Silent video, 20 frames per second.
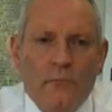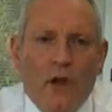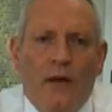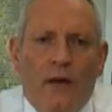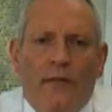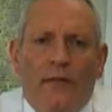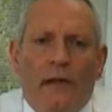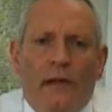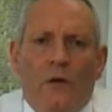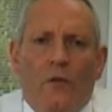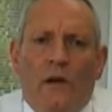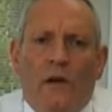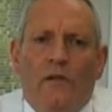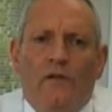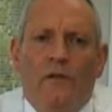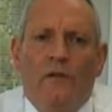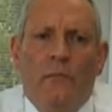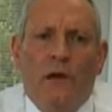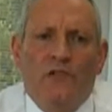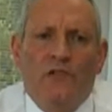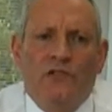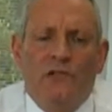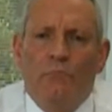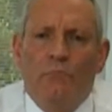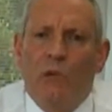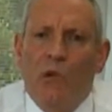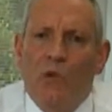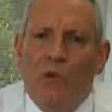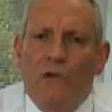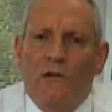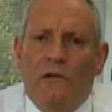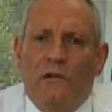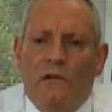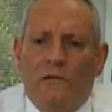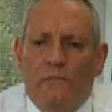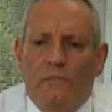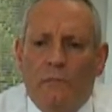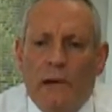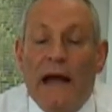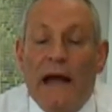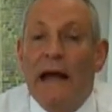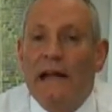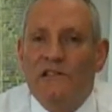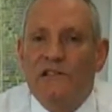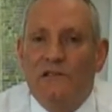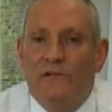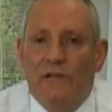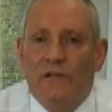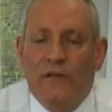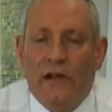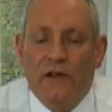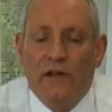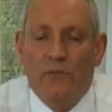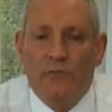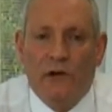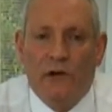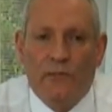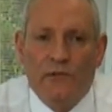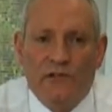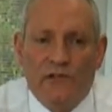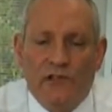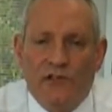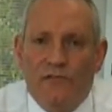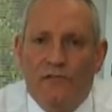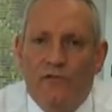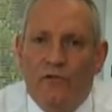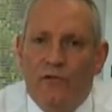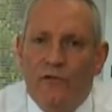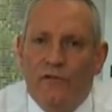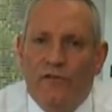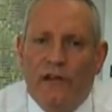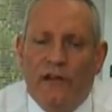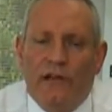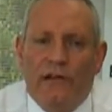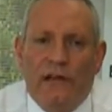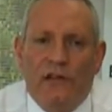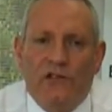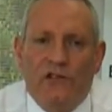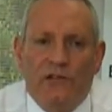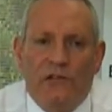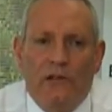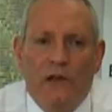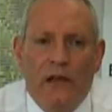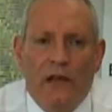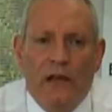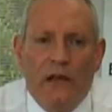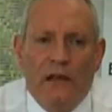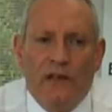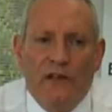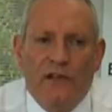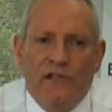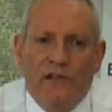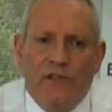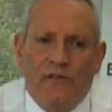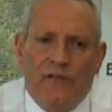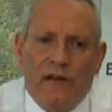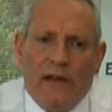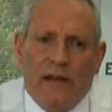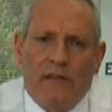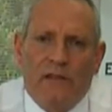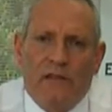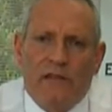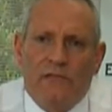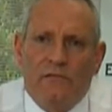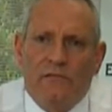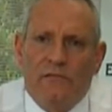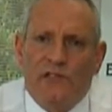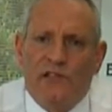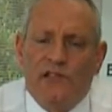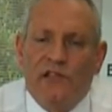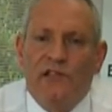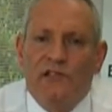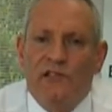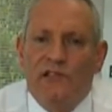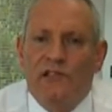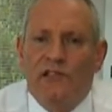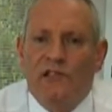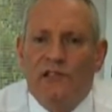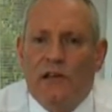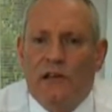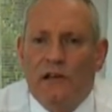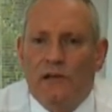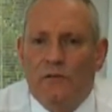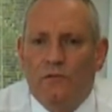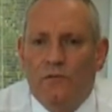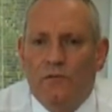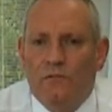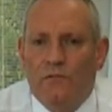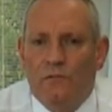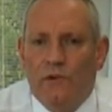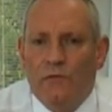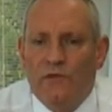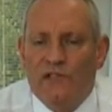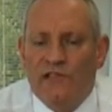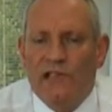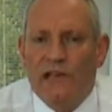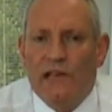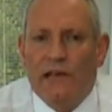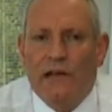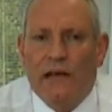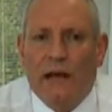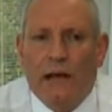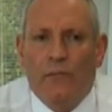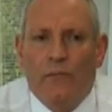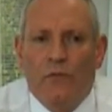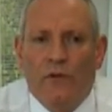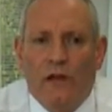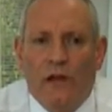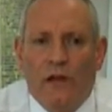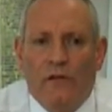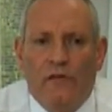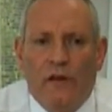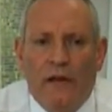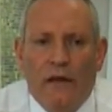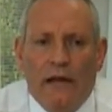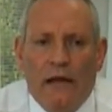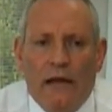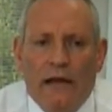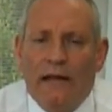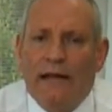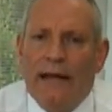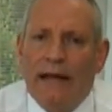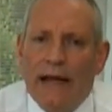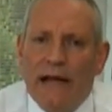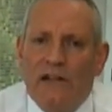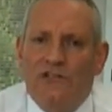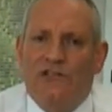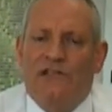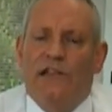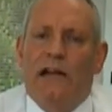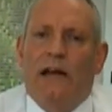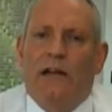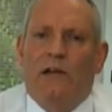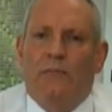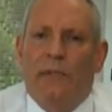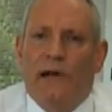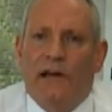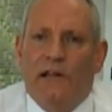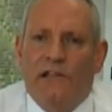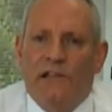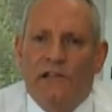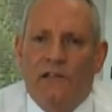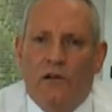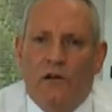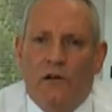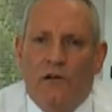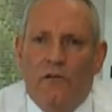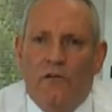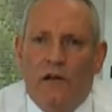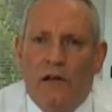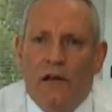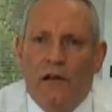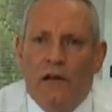I think one of the most important parts of the value proposition for the Foundation is the fact that since we were set up, we have a large database of